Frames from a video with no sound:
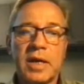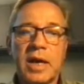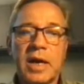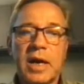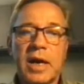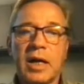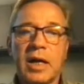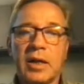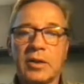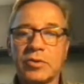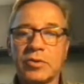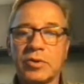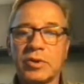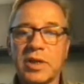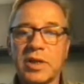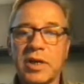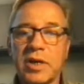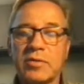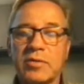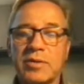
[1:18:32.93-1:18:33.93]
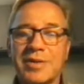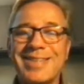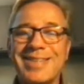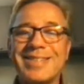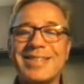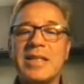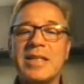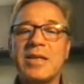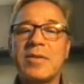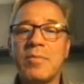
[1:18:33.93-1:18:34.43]
Ultrasound is
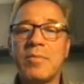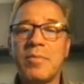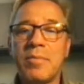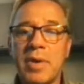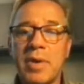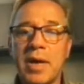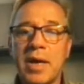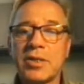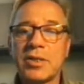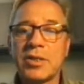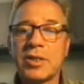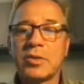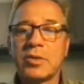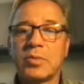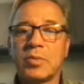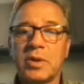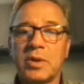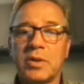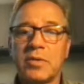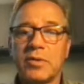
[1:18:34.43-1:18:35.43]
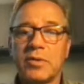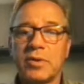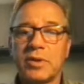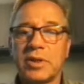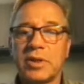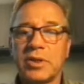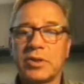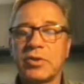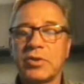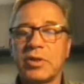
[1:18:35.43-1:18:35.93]
the major 21st
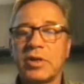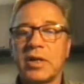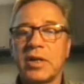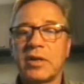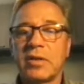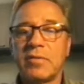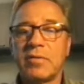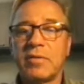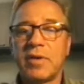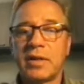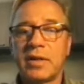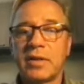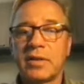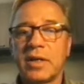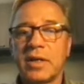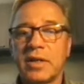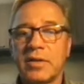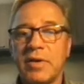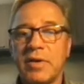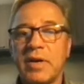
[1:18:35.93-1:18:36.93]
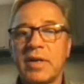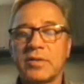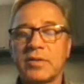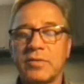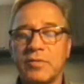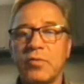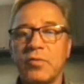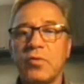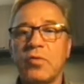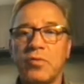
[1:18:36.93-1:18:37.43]
century advance
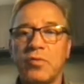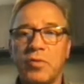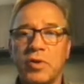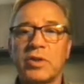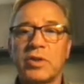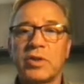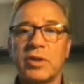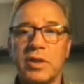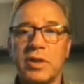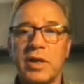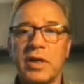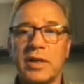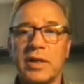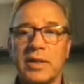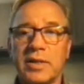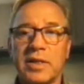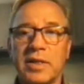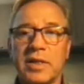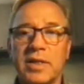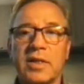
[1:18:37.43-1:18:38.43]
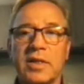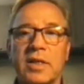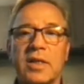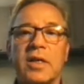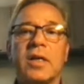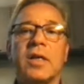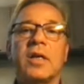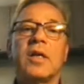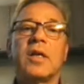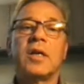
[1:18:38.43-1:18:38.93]
for regional anesthesia.
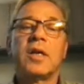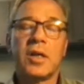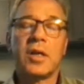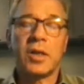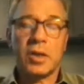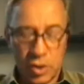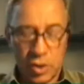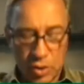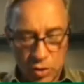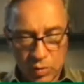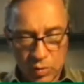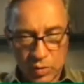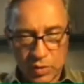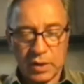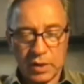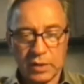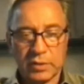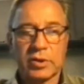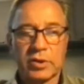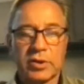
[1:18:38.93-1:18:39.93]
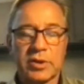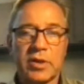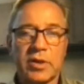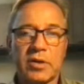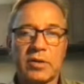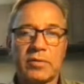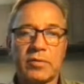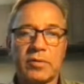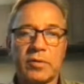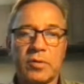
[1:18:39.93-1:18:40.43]
Use
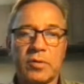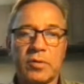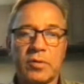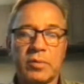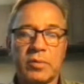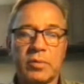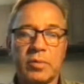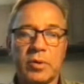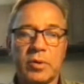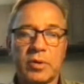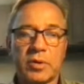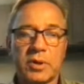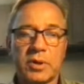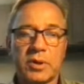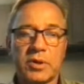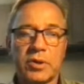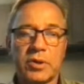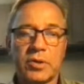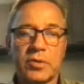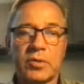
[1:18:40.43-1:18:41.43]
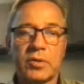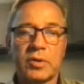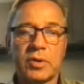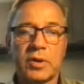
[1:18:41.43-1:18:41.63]
ultrasound for all the blocks that you